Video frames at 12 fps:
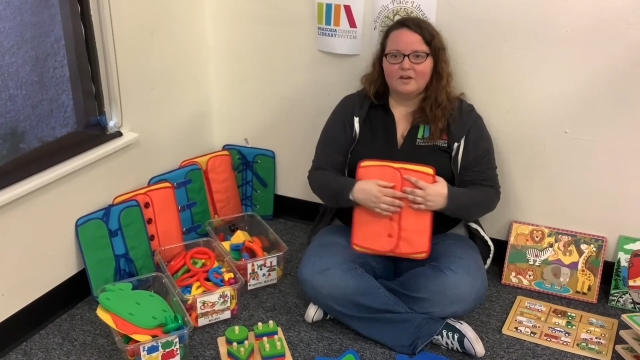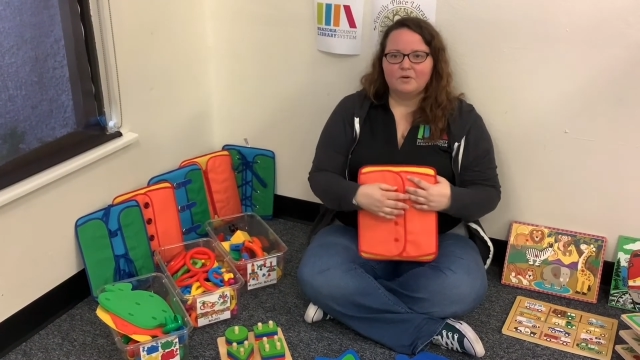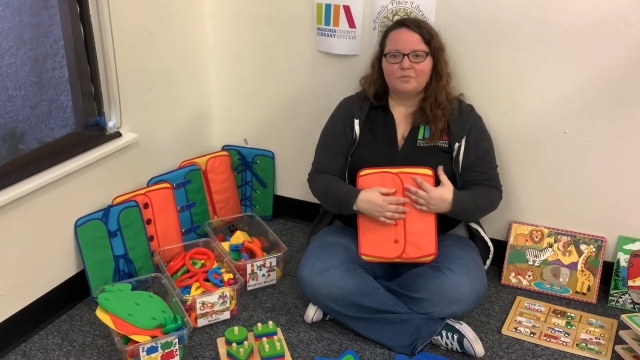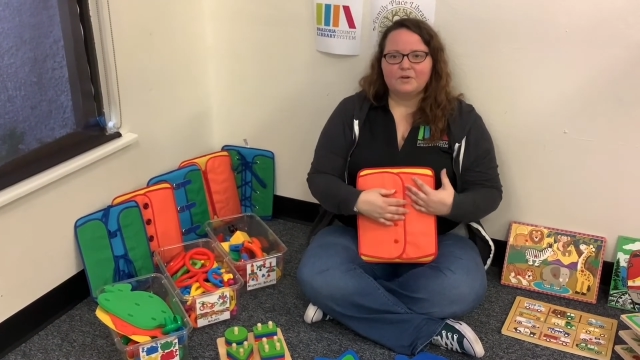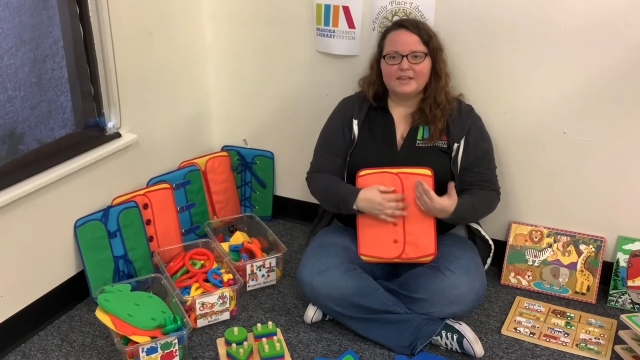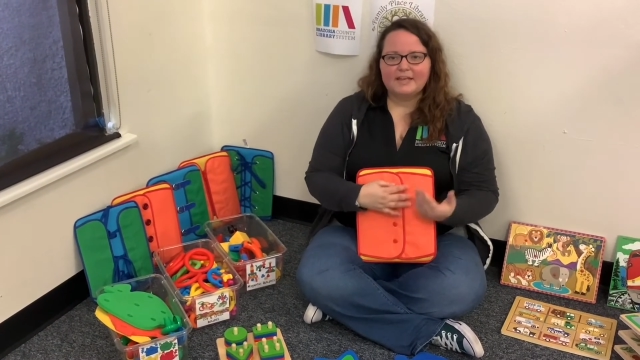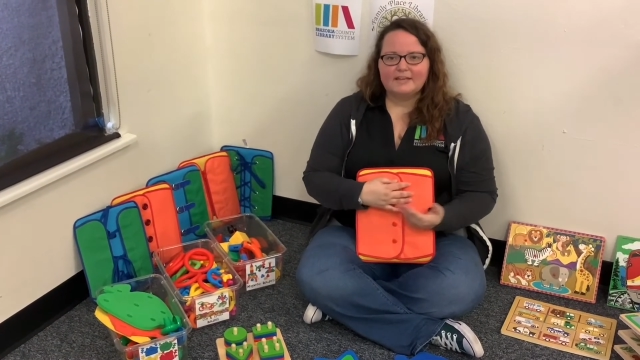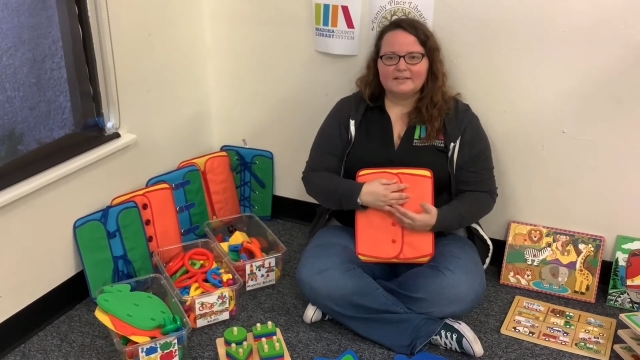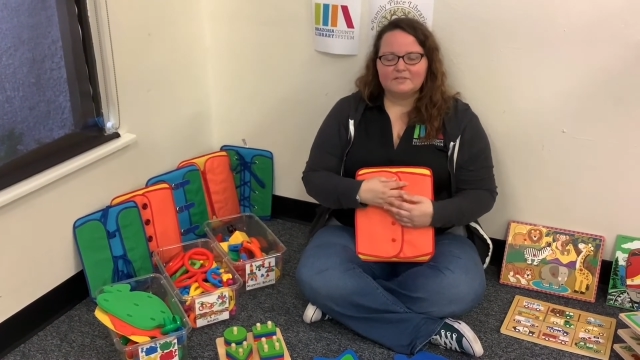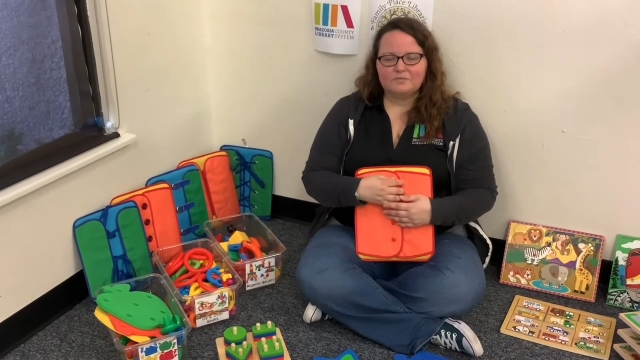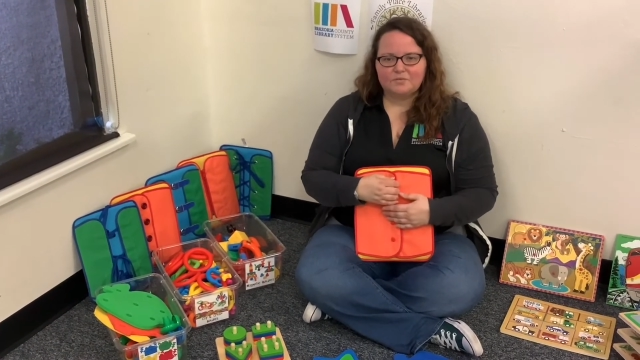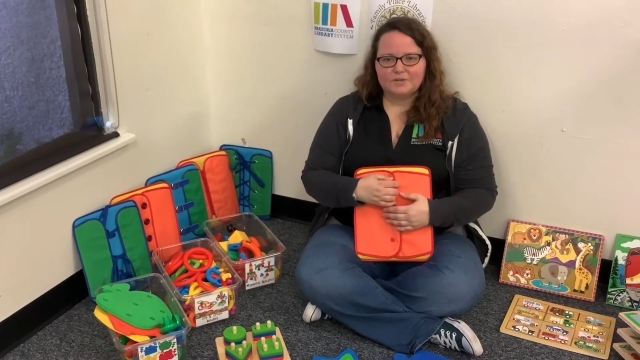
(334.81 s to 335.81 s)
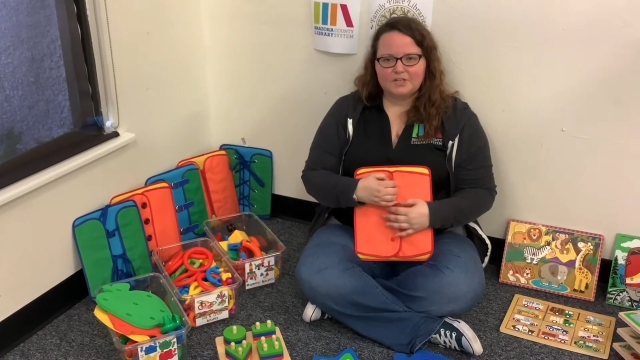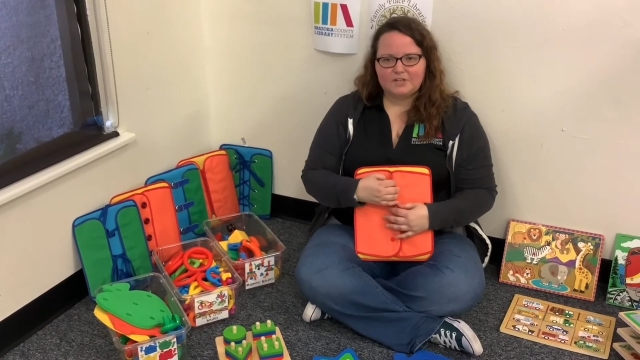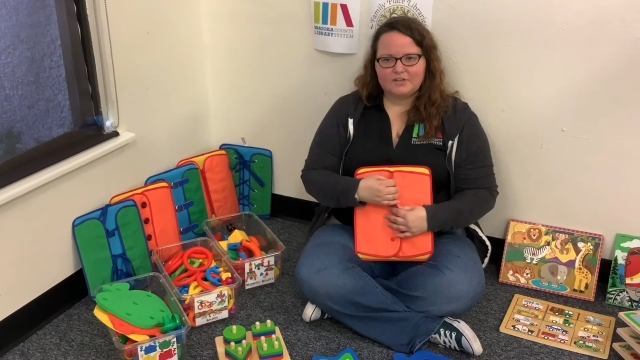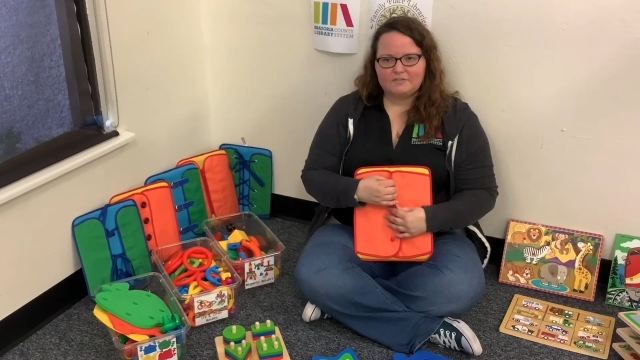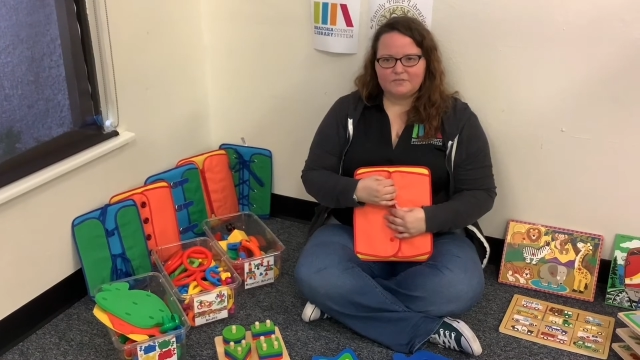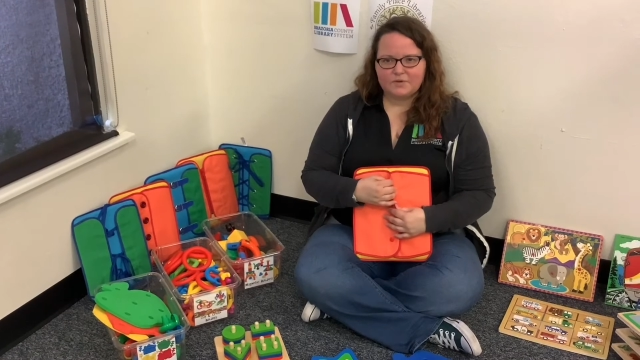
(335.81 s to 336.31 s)
where you
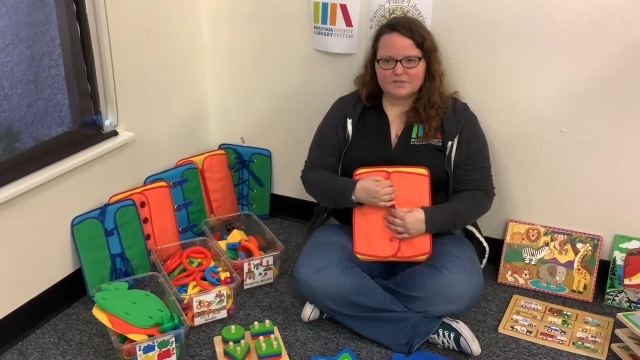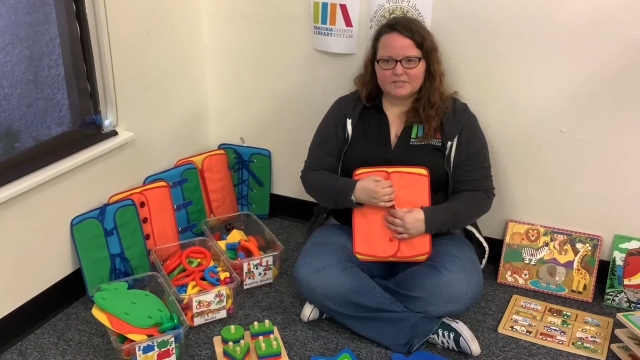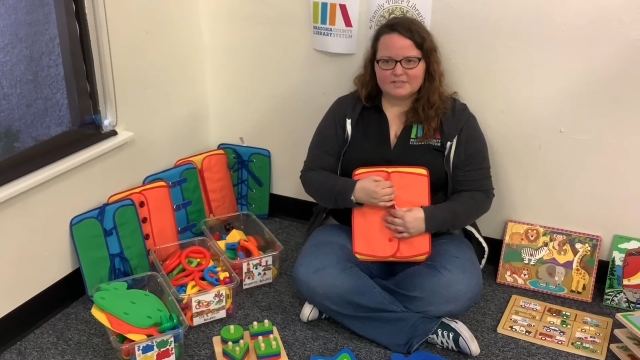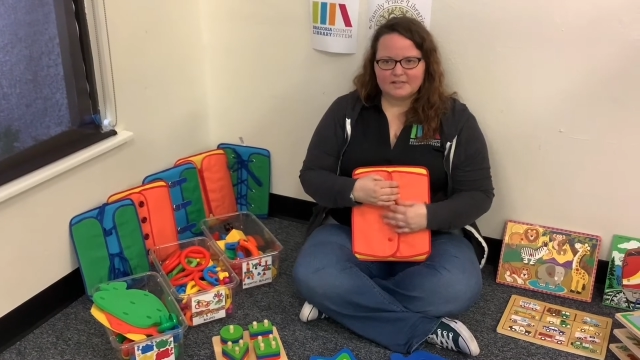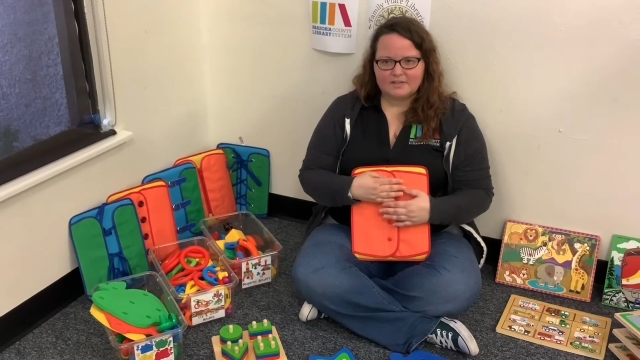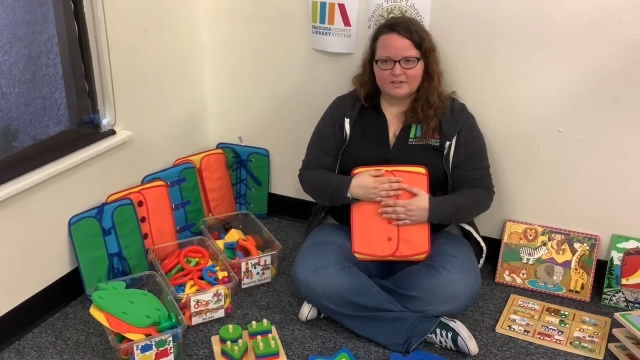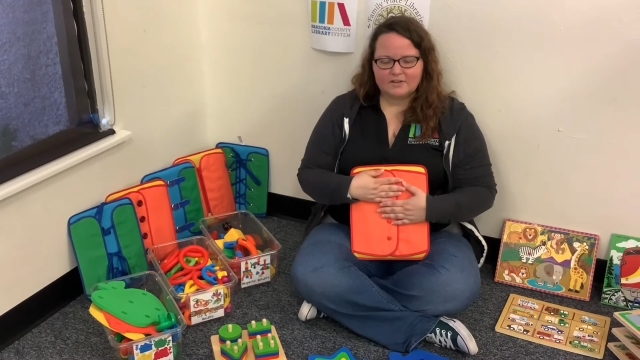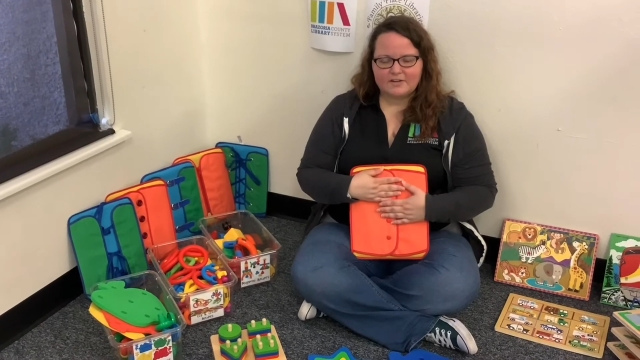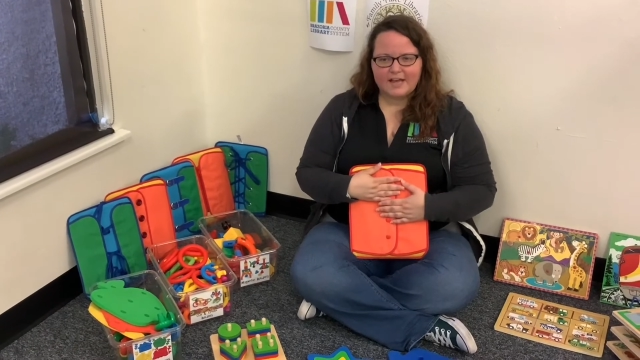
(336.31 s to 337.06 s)
can focus and learn